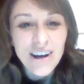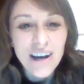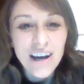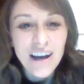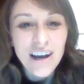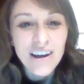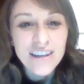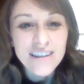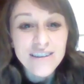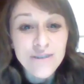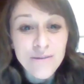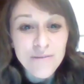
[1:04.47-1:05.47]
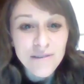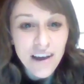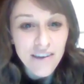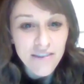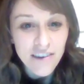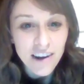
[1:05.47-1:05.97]
uh, the Rim of
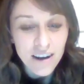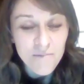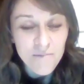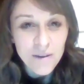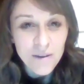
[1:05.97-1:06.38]
Africa,